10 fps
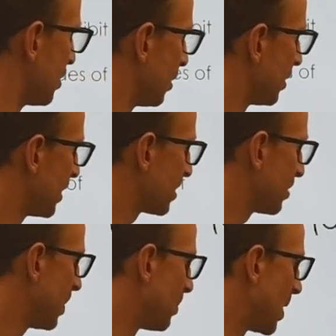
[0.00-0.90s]
that can be
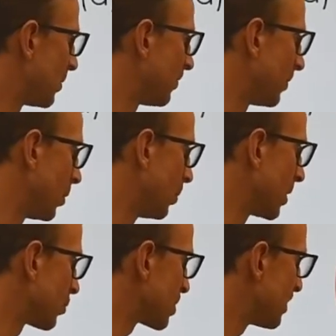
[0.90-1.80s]
power flow across
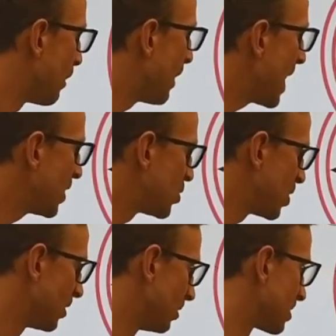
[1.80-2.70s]
many
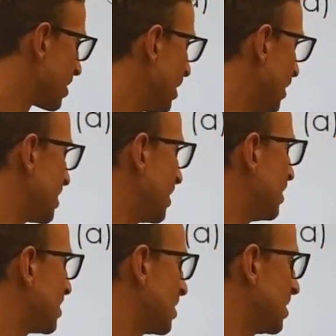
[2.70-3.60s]
channels. Let's say this is a
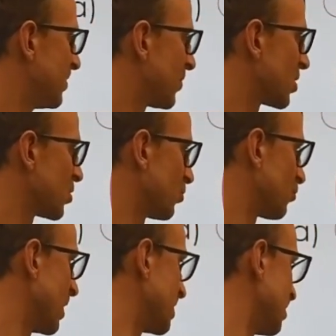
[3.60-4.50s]
diffraction
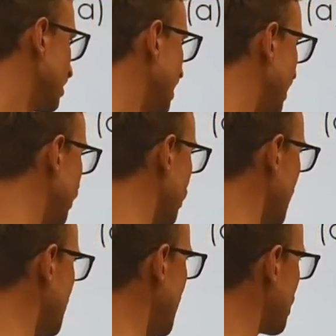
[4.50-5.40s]
grating.
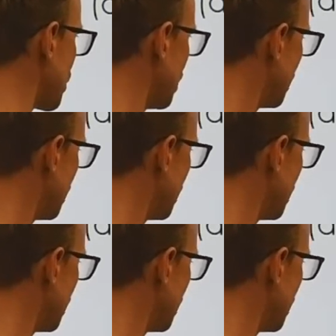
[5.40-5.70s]
Radiation